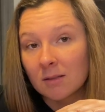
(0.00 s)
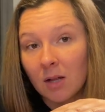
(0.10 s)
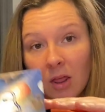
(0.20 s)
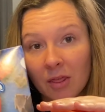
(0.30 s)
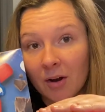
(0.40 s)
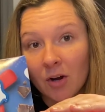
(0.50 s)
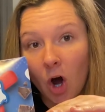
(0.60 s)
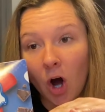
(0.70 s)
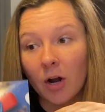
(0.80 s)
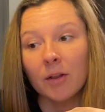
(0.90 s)
They're
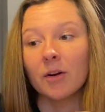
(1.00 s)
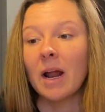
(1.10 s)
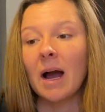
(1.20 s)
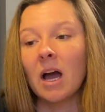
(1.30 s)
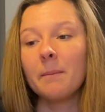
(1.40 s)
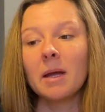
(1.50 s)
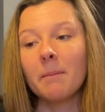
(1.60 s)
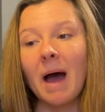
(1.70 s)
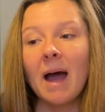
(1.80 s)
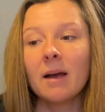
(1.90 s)
gone. They're not coming
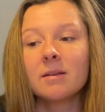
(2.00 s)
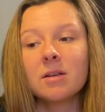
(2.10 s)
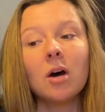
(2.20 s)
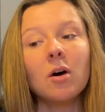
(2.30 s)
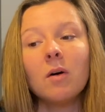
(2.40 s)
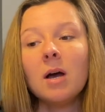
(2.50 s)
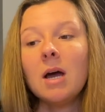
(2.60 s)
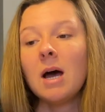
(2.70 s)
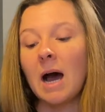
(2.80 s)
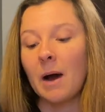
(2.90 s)
back. So
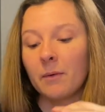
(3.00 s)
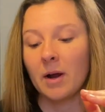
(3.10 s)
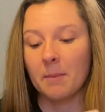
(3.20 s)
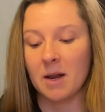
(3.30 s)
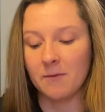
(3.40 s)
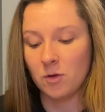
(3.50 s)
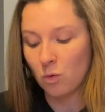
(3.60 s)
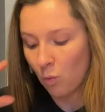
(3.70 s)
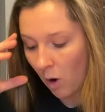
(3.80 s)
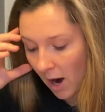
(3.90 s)
I would recommend, if
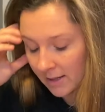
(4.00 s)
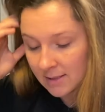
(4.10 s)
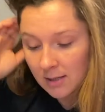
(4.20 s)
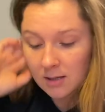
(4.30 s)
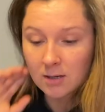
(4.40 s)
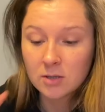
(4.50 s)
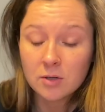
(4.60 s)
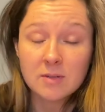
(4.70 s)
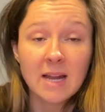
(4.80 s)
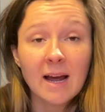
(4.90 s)
you want
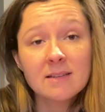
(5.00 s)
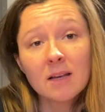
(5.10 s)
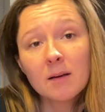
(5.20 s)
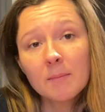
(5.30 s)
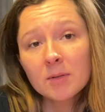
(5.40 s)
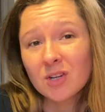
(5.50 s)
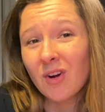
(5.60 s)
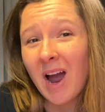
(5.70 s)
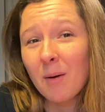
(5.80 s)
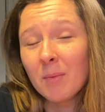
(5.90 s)
to snag some, to
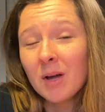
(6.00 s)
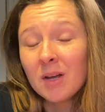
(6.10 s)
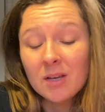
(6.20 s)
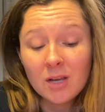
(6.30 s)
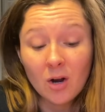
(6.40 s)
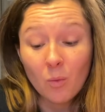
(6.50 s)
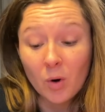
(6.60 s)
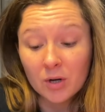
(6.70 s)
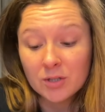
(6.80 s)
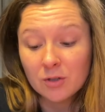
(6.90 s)
grab, 1
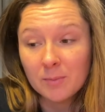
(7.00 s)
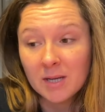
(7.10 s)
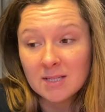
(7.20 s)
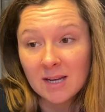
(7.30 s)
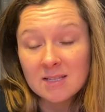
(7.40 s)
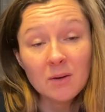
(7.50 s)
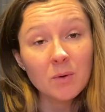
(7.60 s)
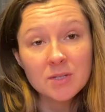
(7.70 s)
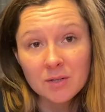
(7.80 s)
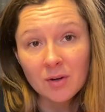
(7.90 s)
or 2, because like I said,
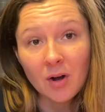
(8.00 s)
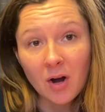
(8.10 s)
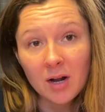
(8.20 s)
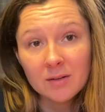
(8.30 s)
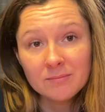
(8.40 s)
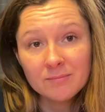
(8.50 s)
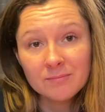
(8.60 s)
once they're gone,